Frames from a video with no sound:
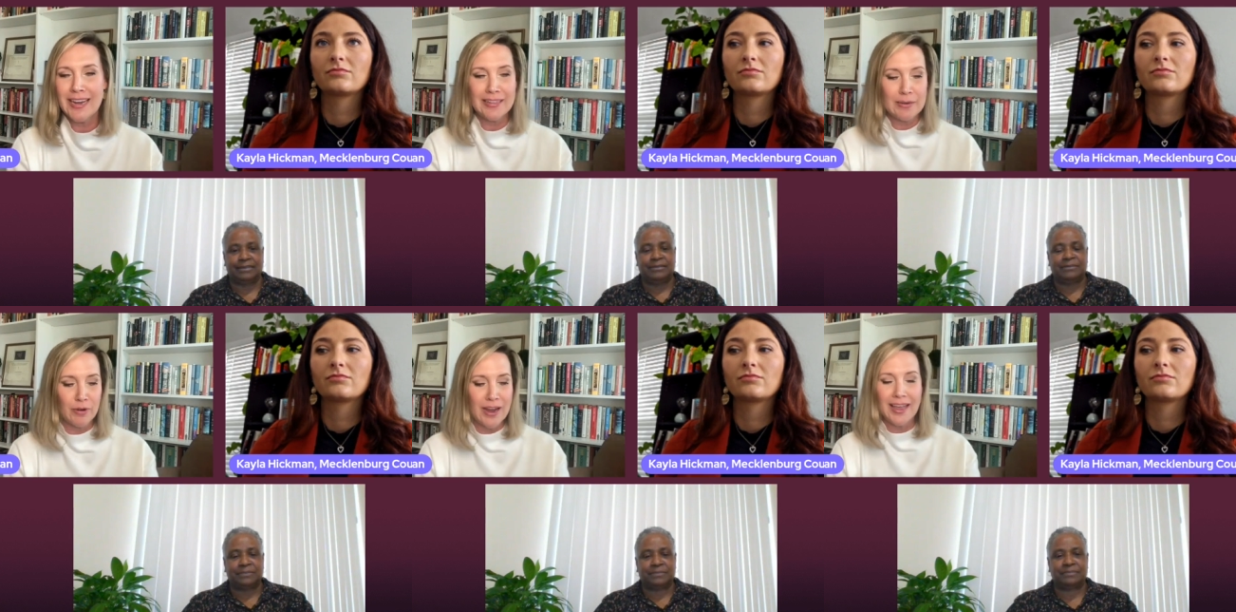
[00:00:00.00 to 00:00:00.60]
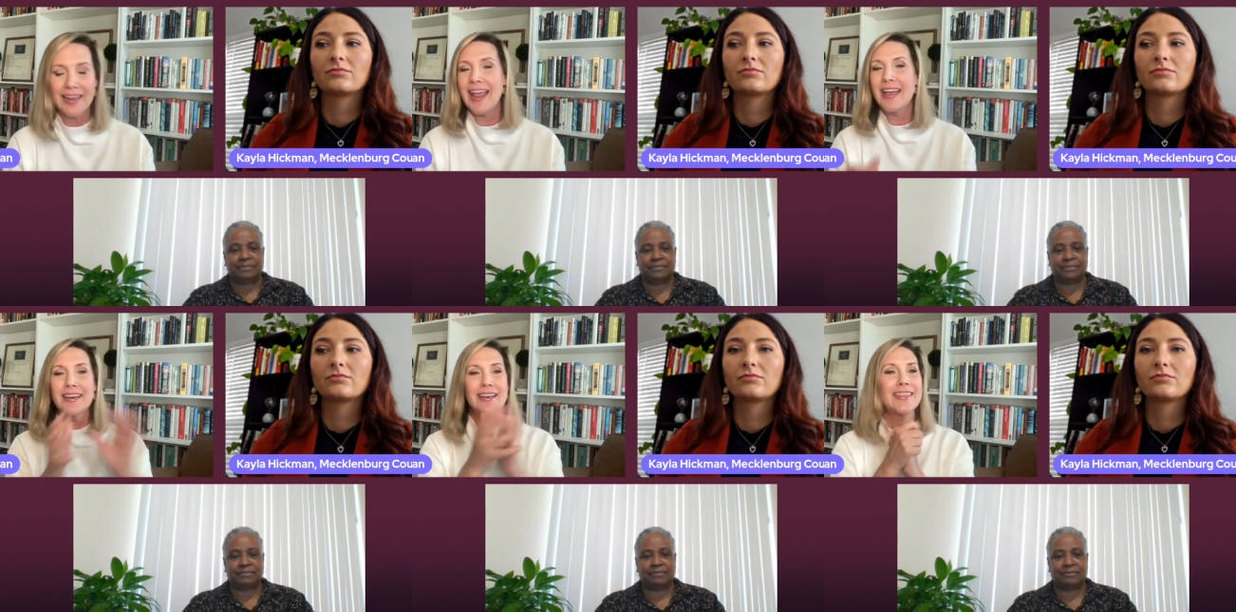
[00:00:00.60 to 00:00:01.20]
Speaker 1: Daily Bread,
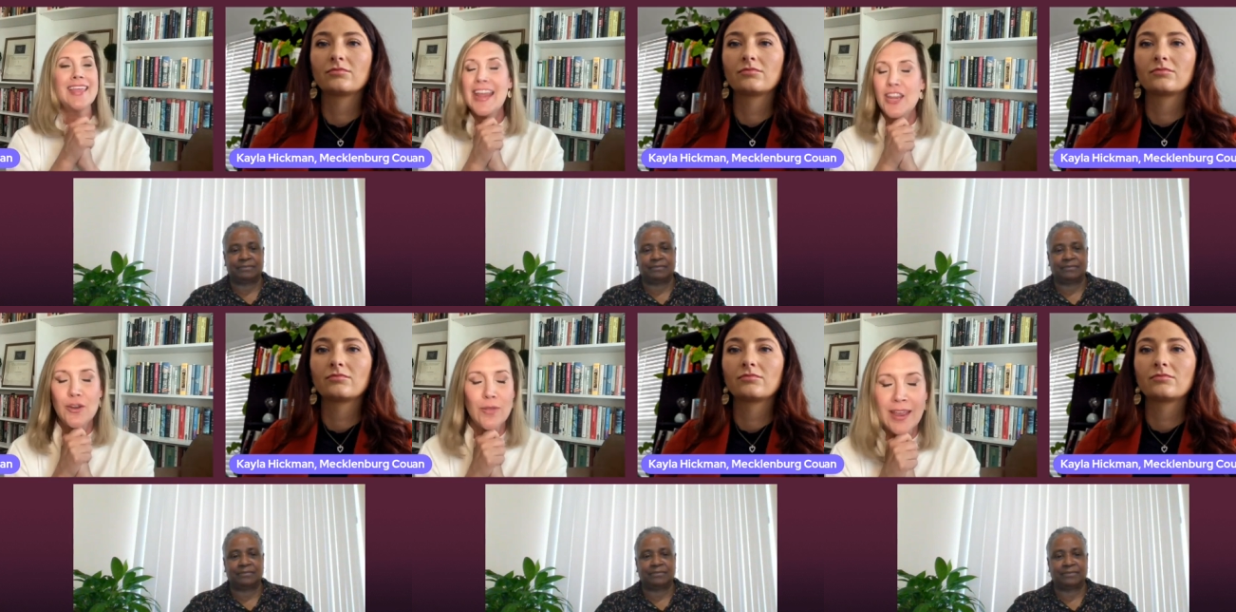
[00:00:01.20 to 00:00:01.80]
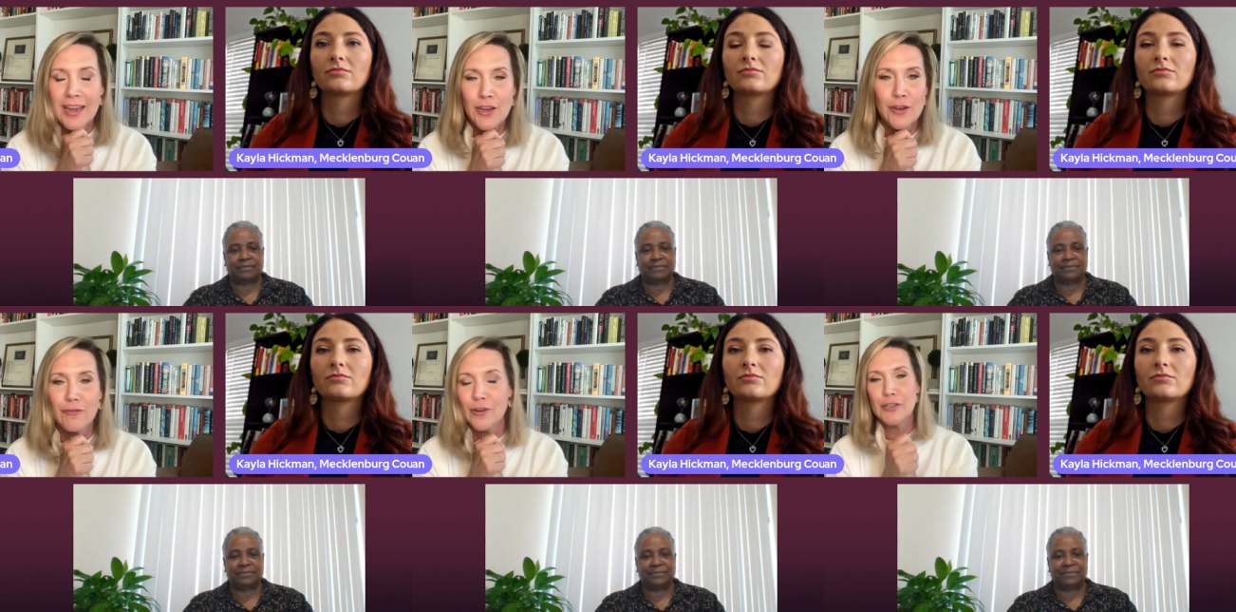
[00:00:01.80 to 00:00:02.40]
and thank you thank
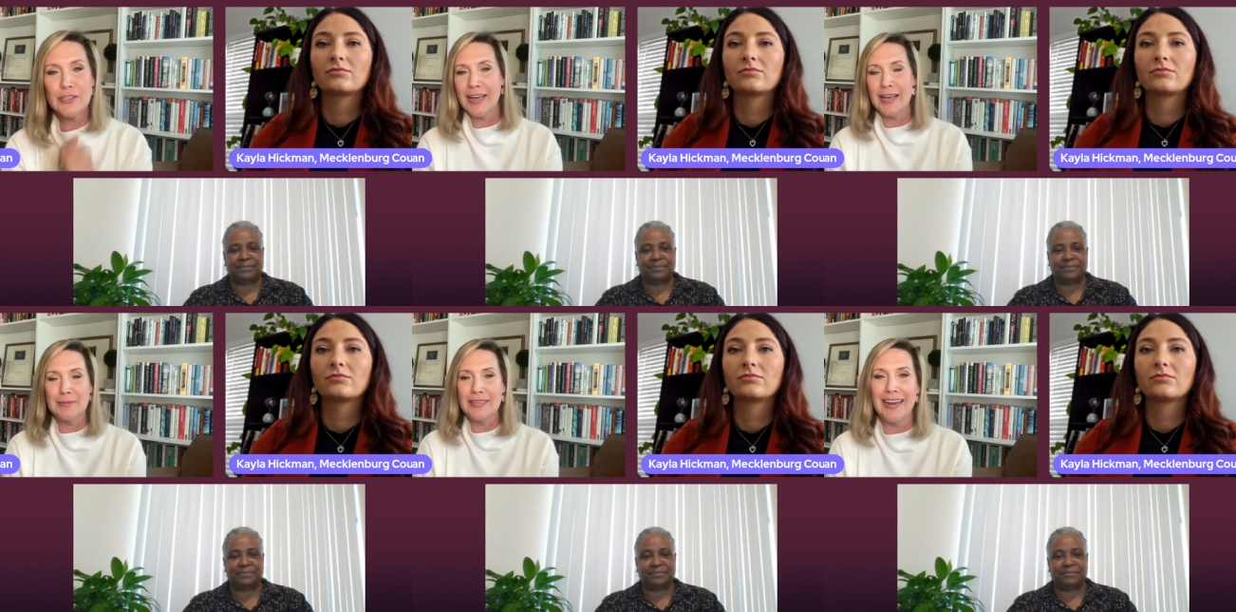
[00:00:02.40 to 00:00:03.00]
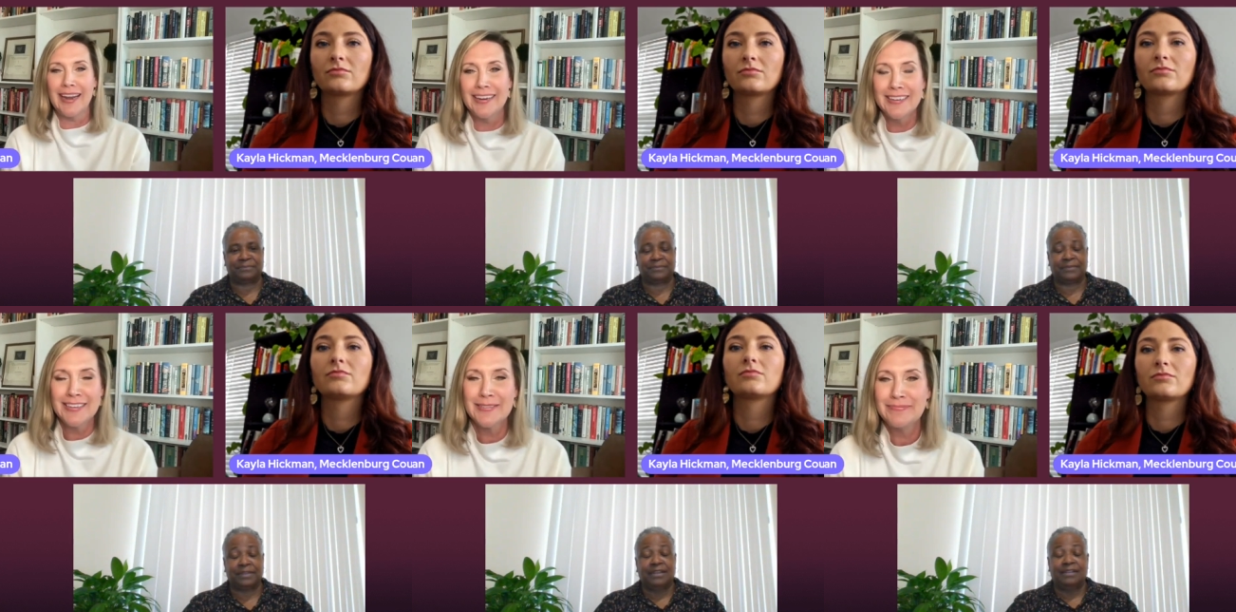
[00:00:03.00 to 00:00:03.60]
you for your time today.
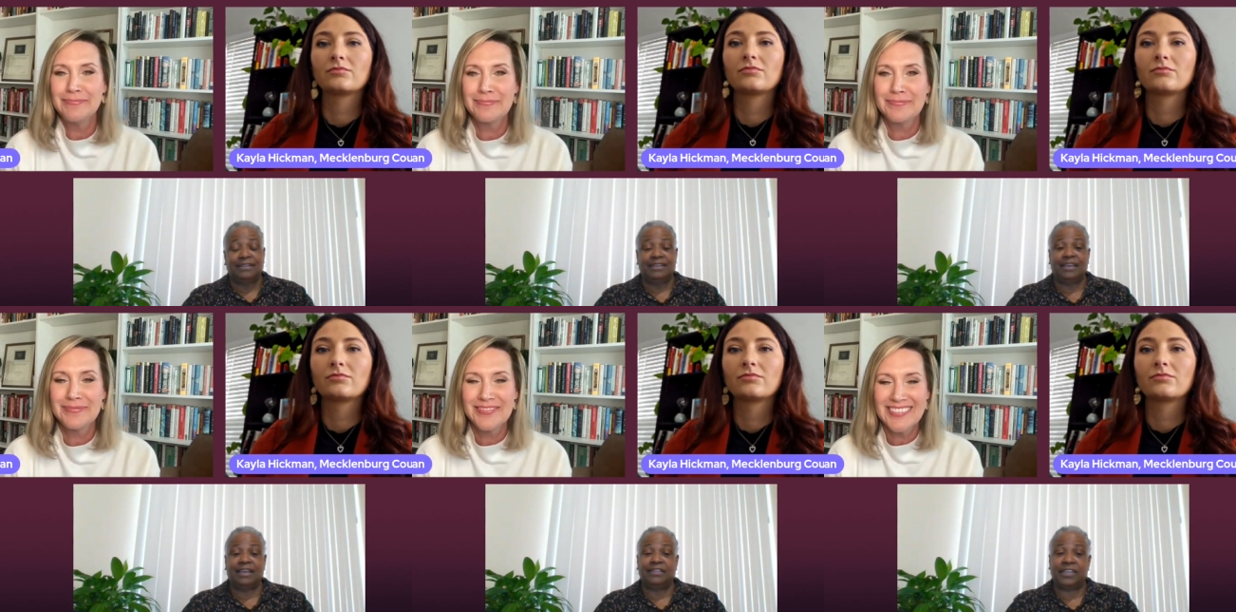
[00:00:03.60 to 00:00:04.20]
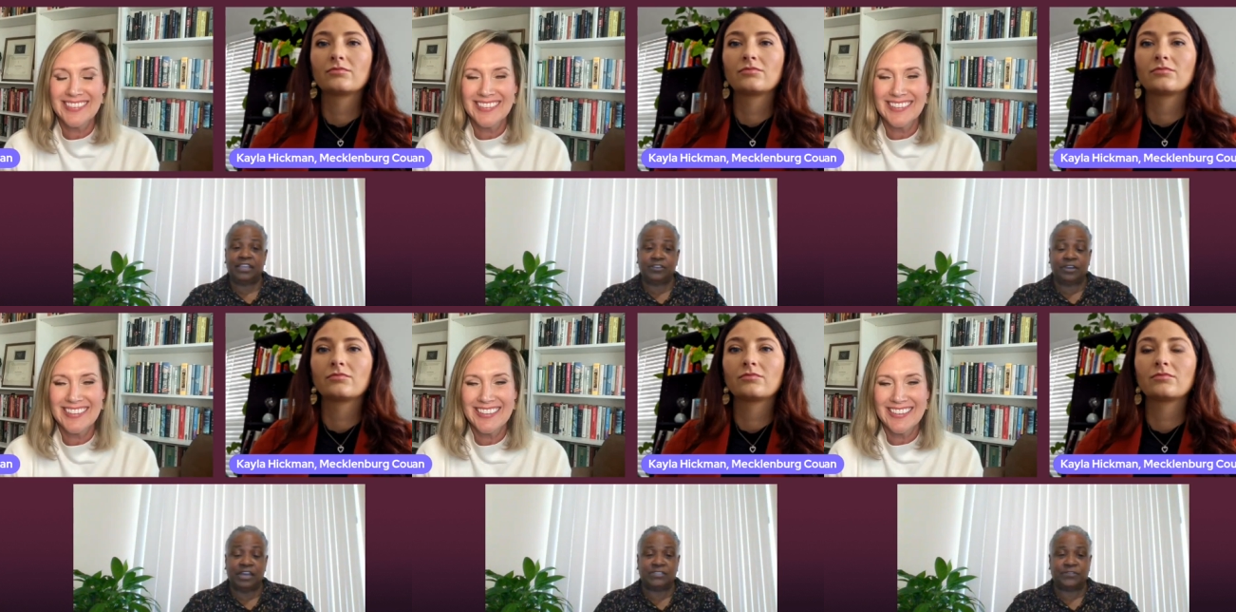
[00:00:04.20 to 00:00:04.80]
Speaker 2: Yeah, and thank
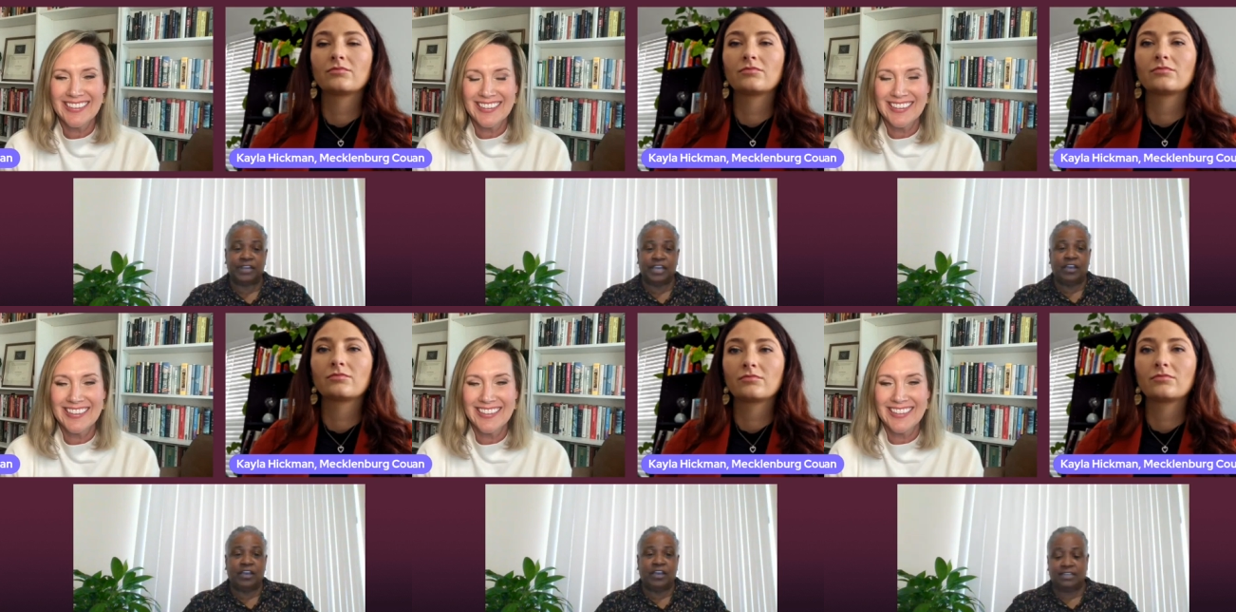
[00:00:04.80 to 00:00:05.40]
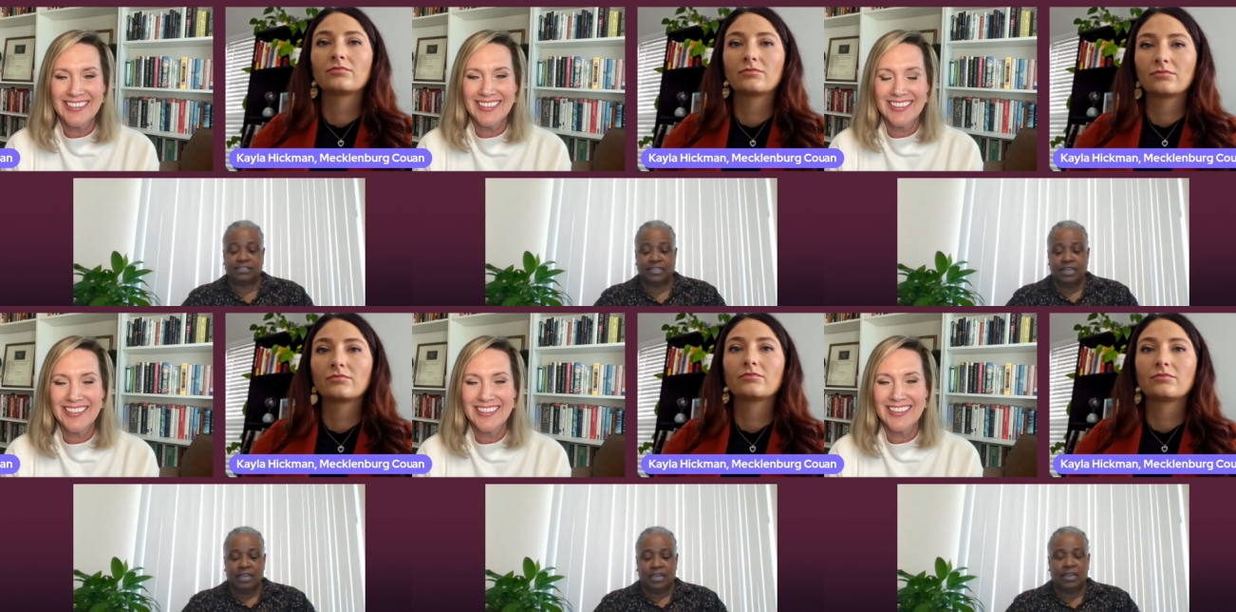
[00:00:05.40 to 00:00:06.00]
you guys for having us.
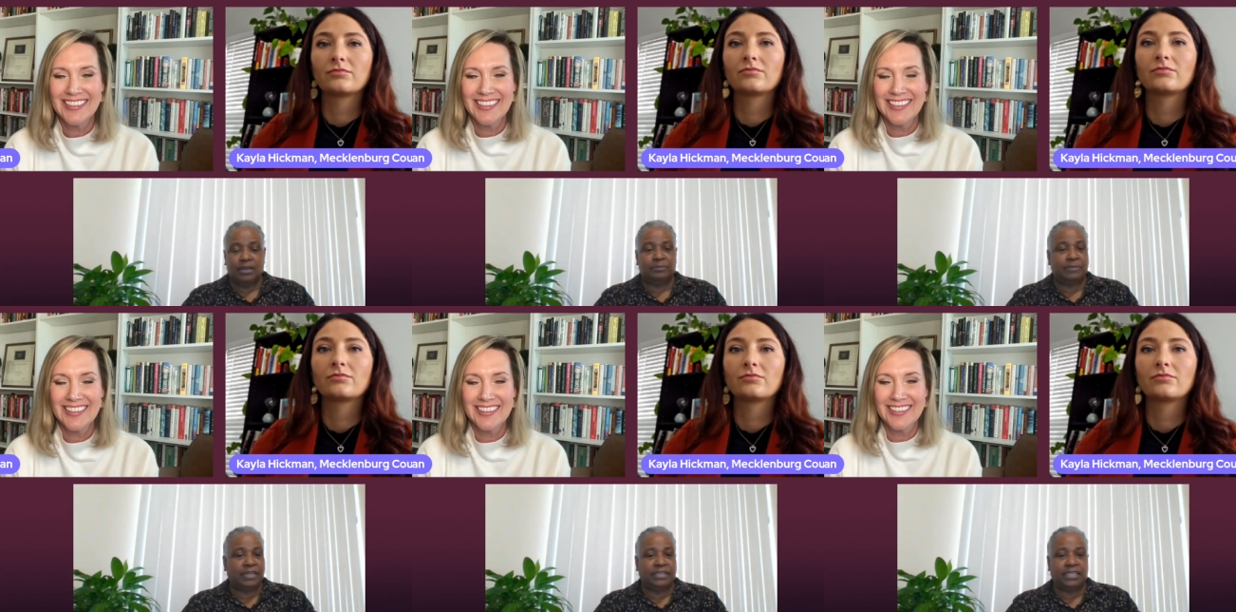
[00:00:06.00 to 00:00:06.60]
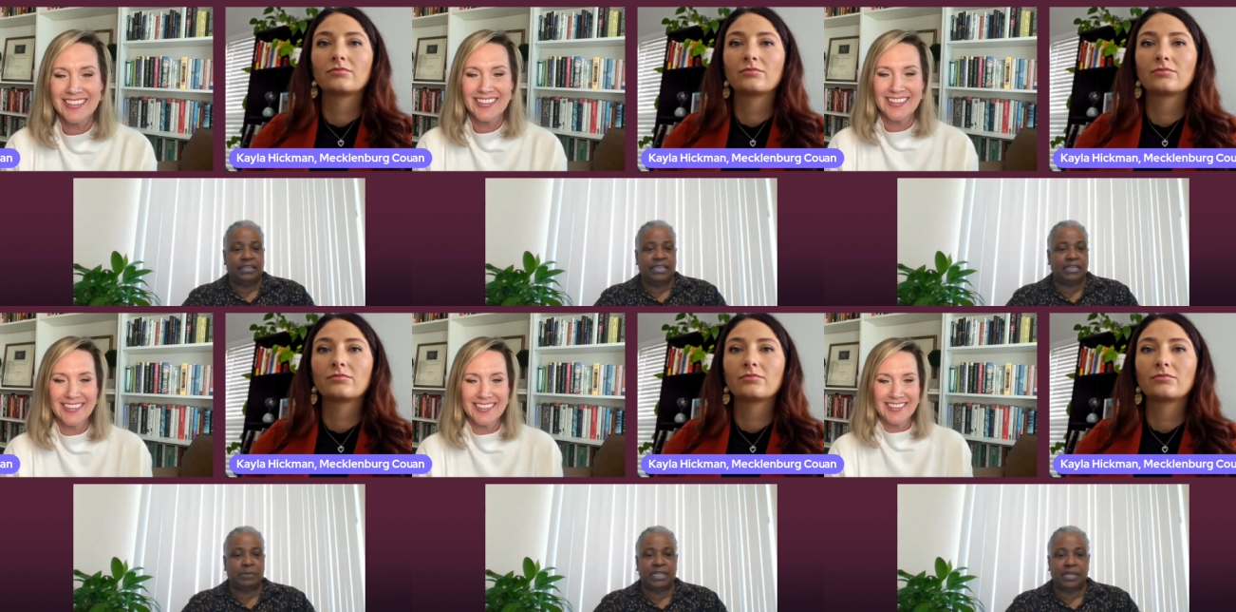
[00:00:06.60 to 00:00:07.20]
Um,
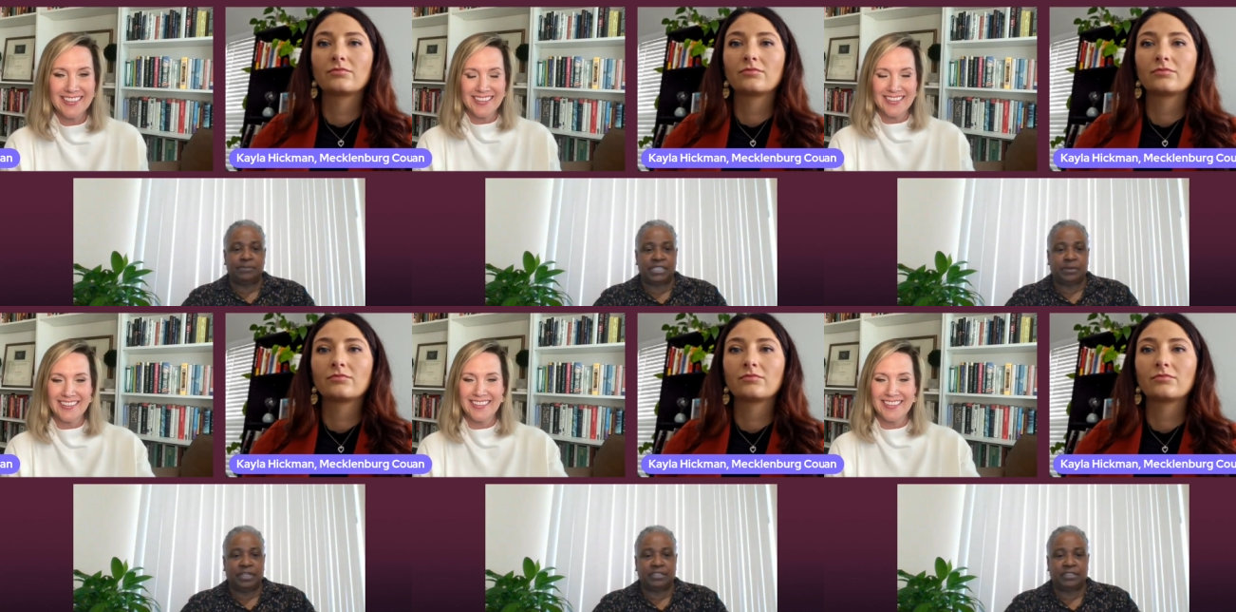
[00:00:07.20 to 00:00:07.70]
again, my name is Kim